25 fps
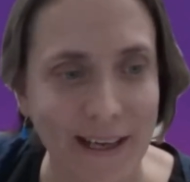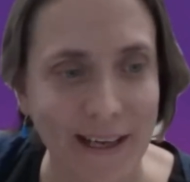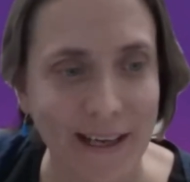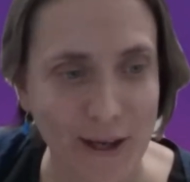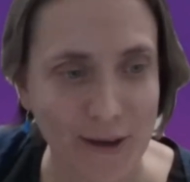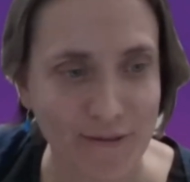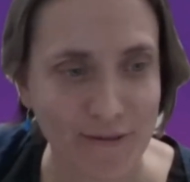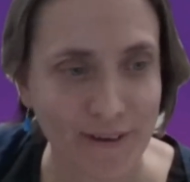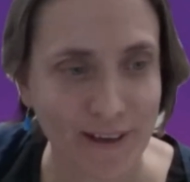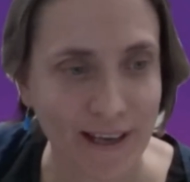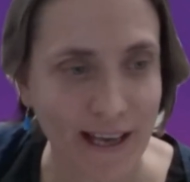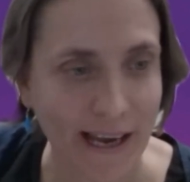
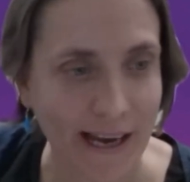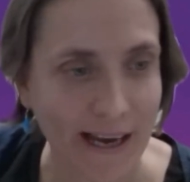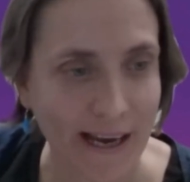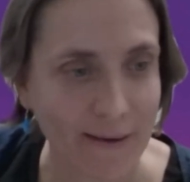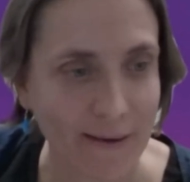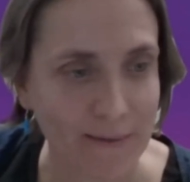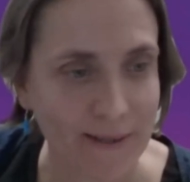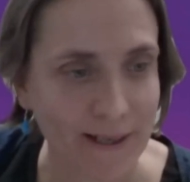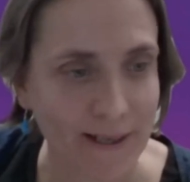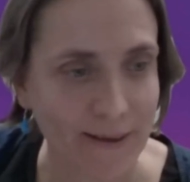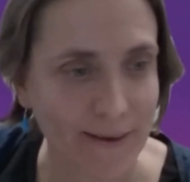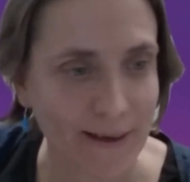Thank you for getting
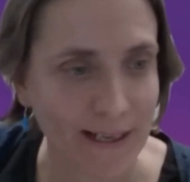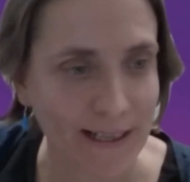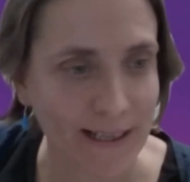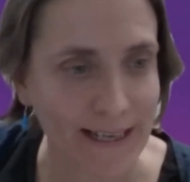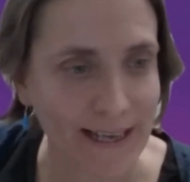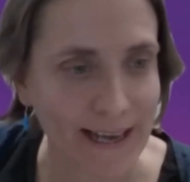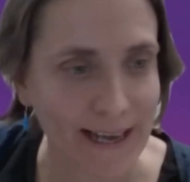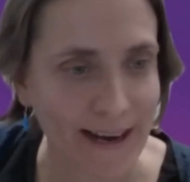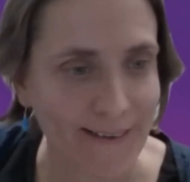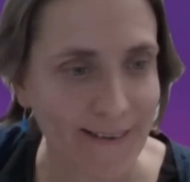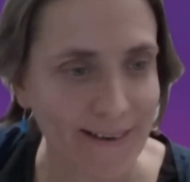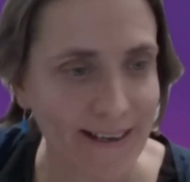up so
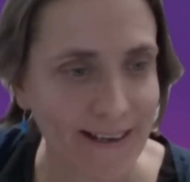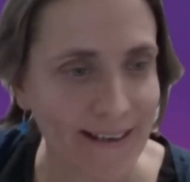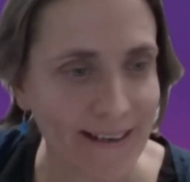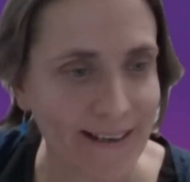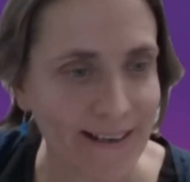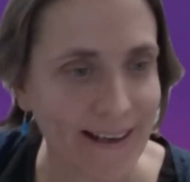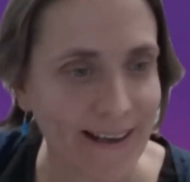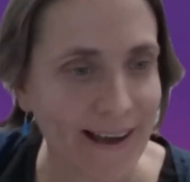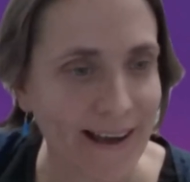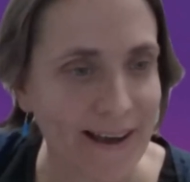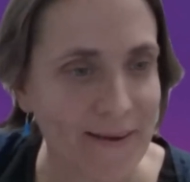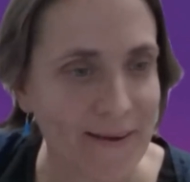early, Kerry.
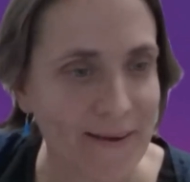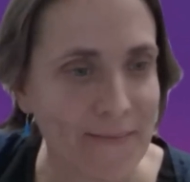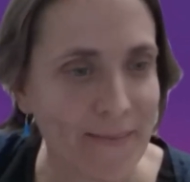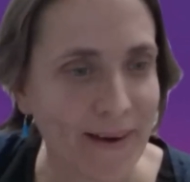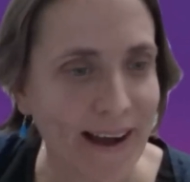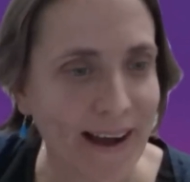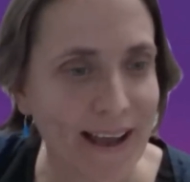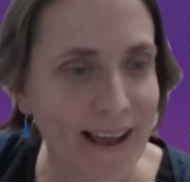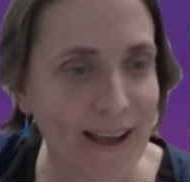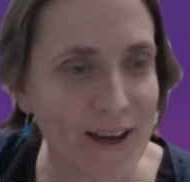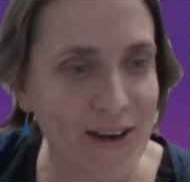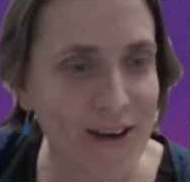Um,
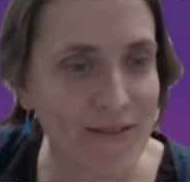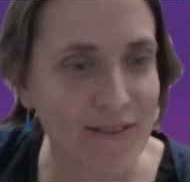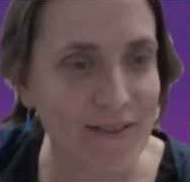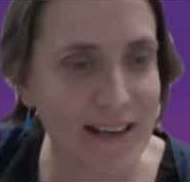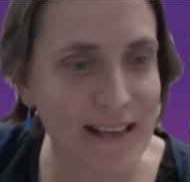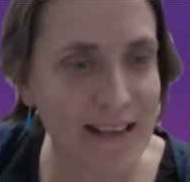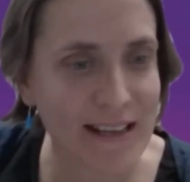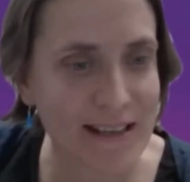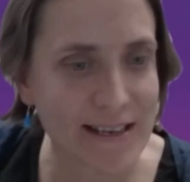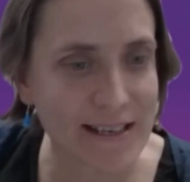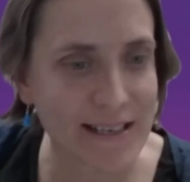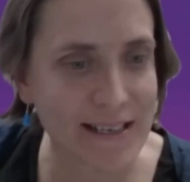I
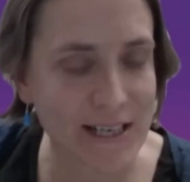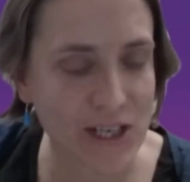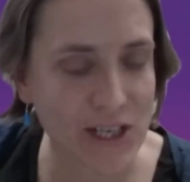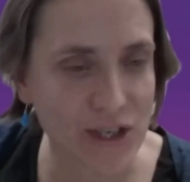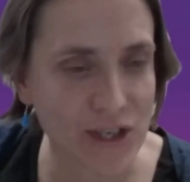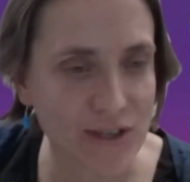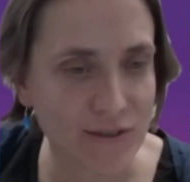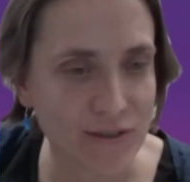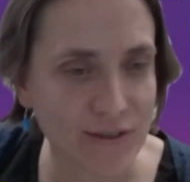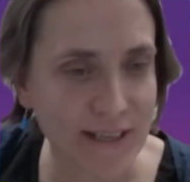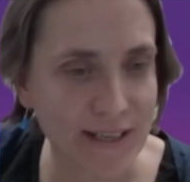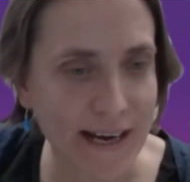agree that
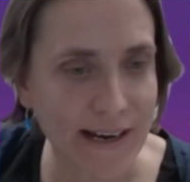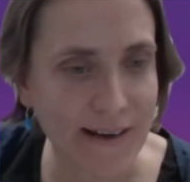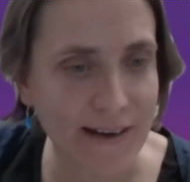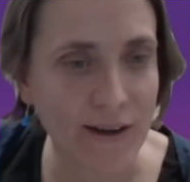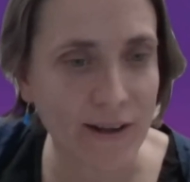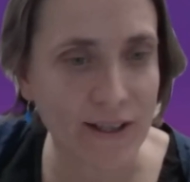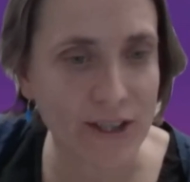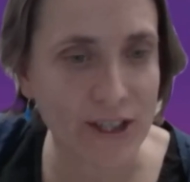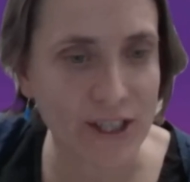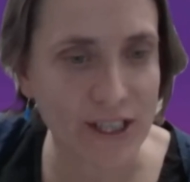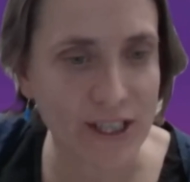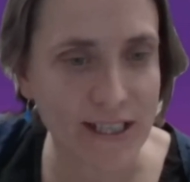digital
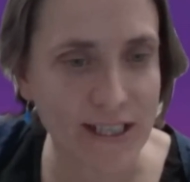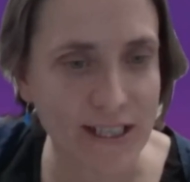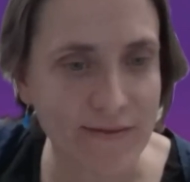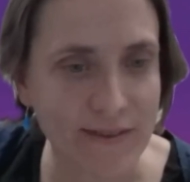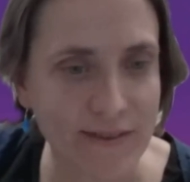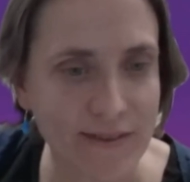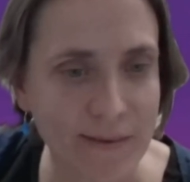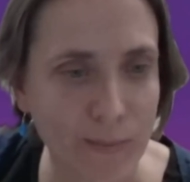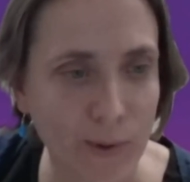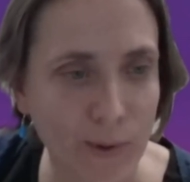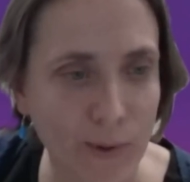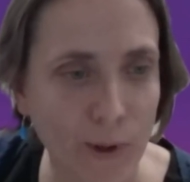technologies
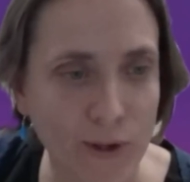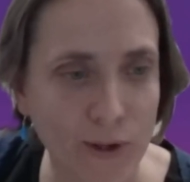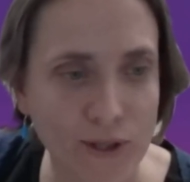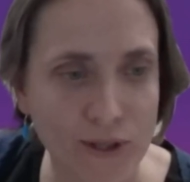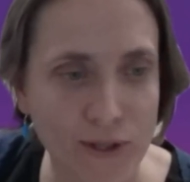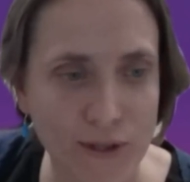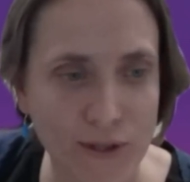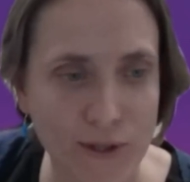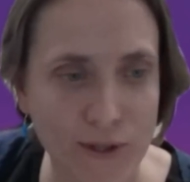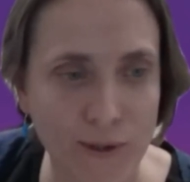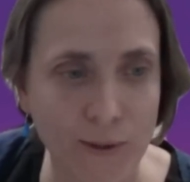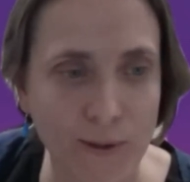are an
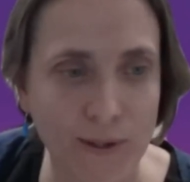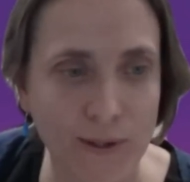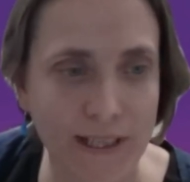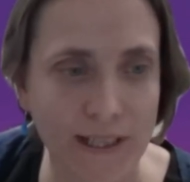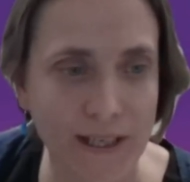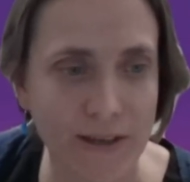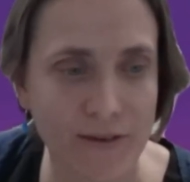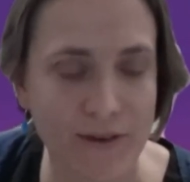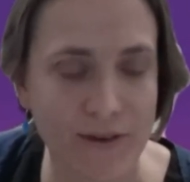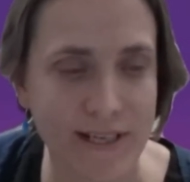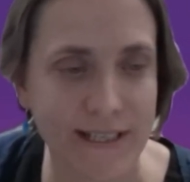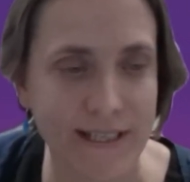important tool
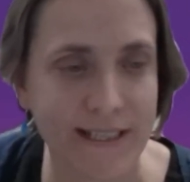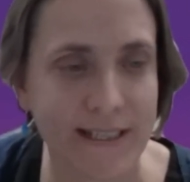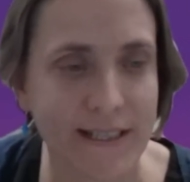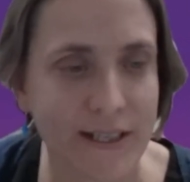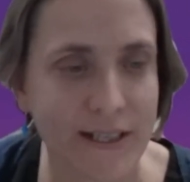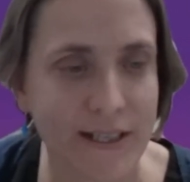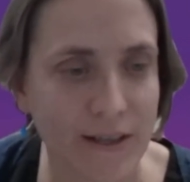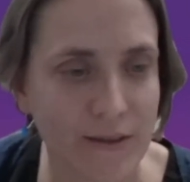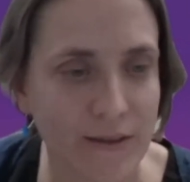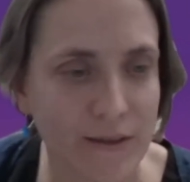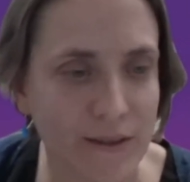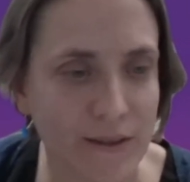increasing
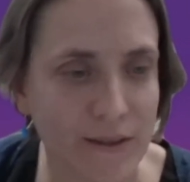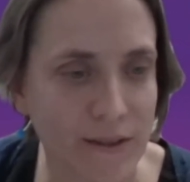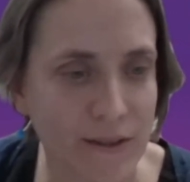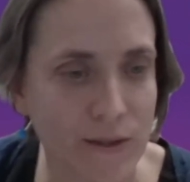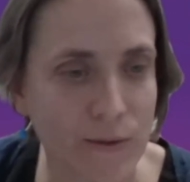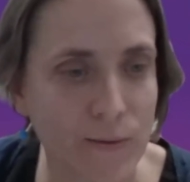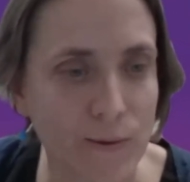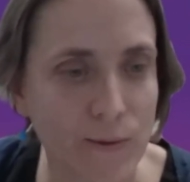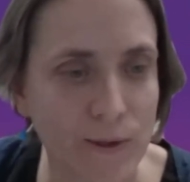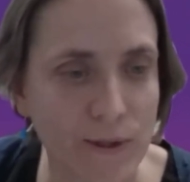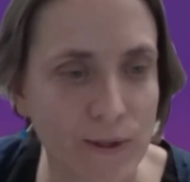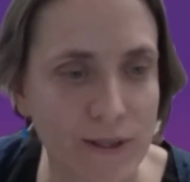dose
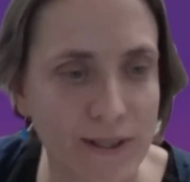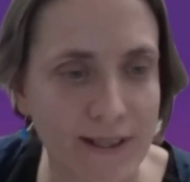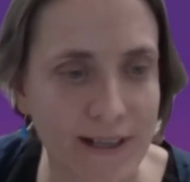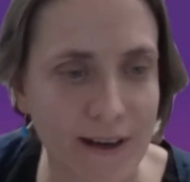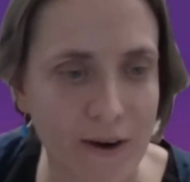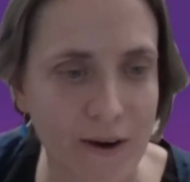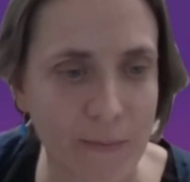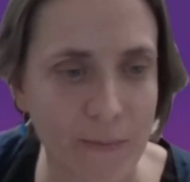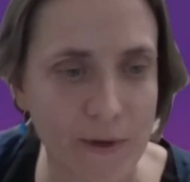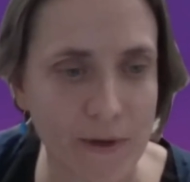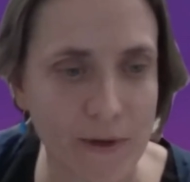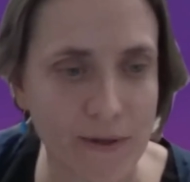towards
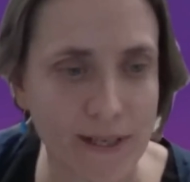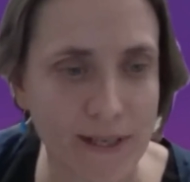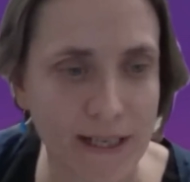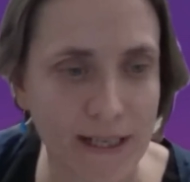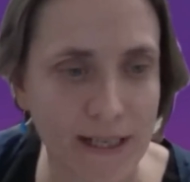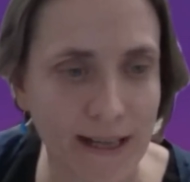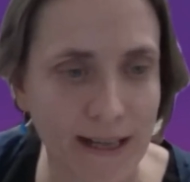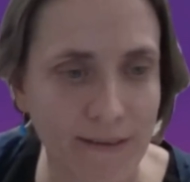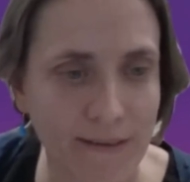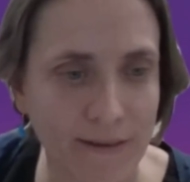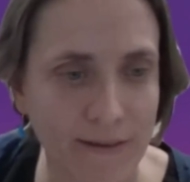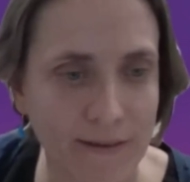
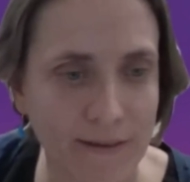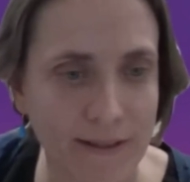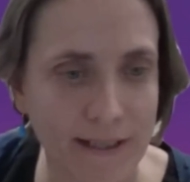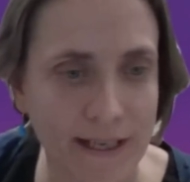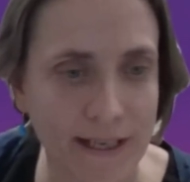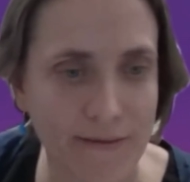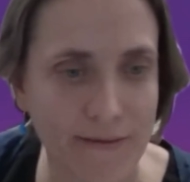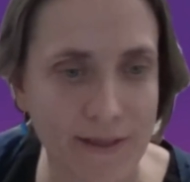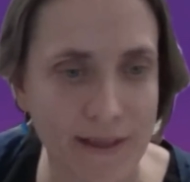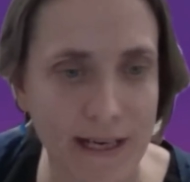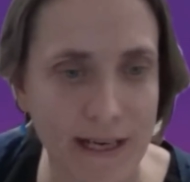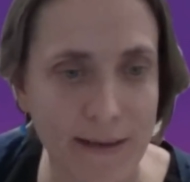therapeutic levels
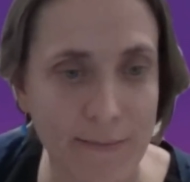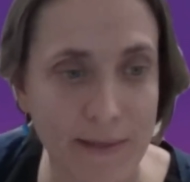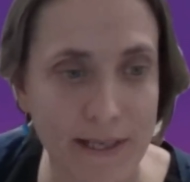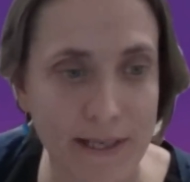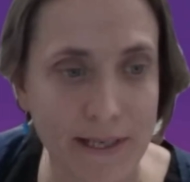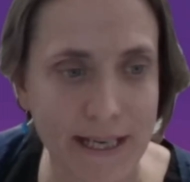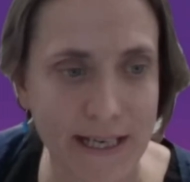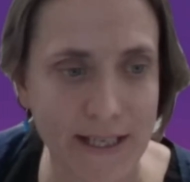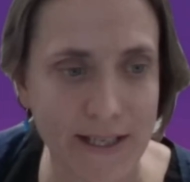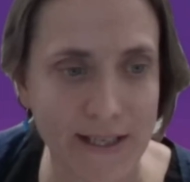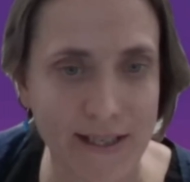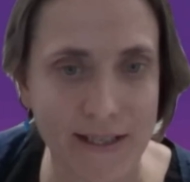given the
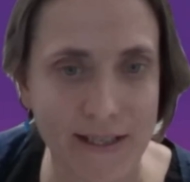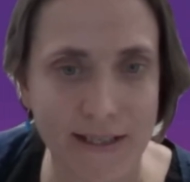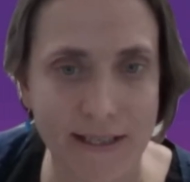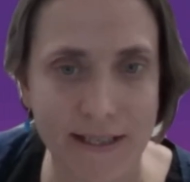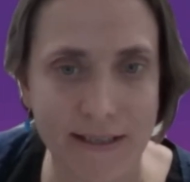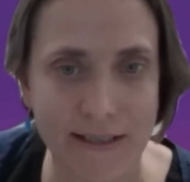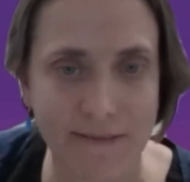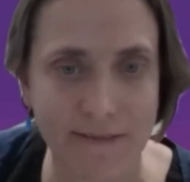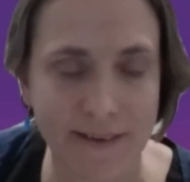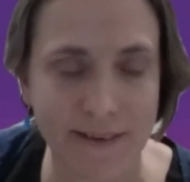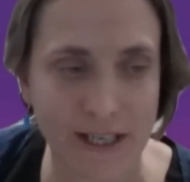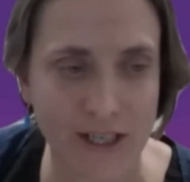limitations
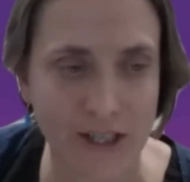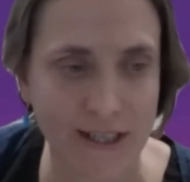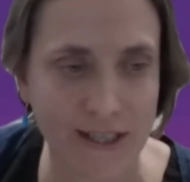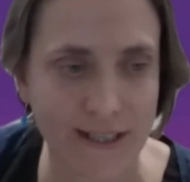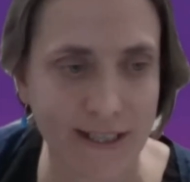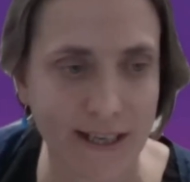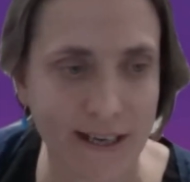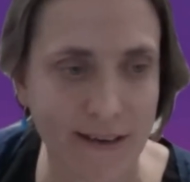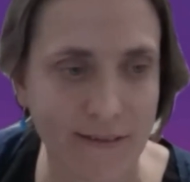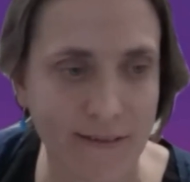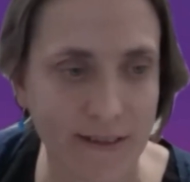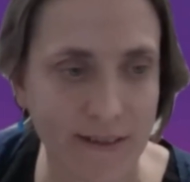in aphasia
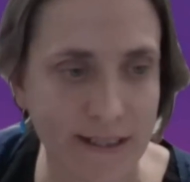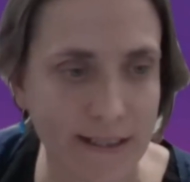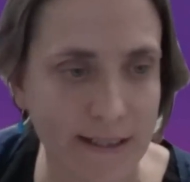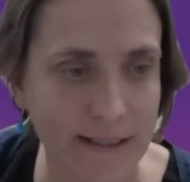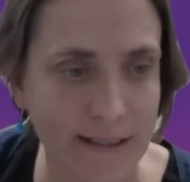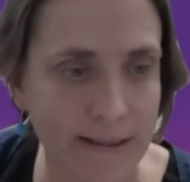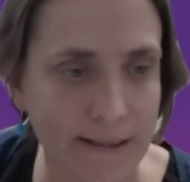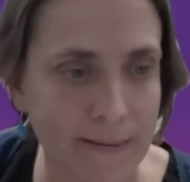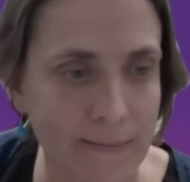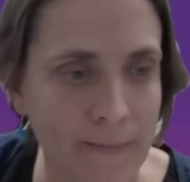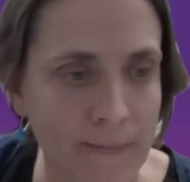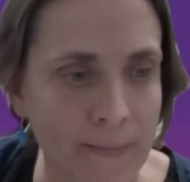
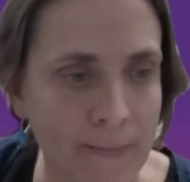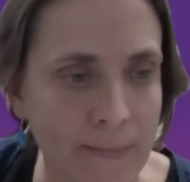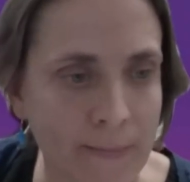services.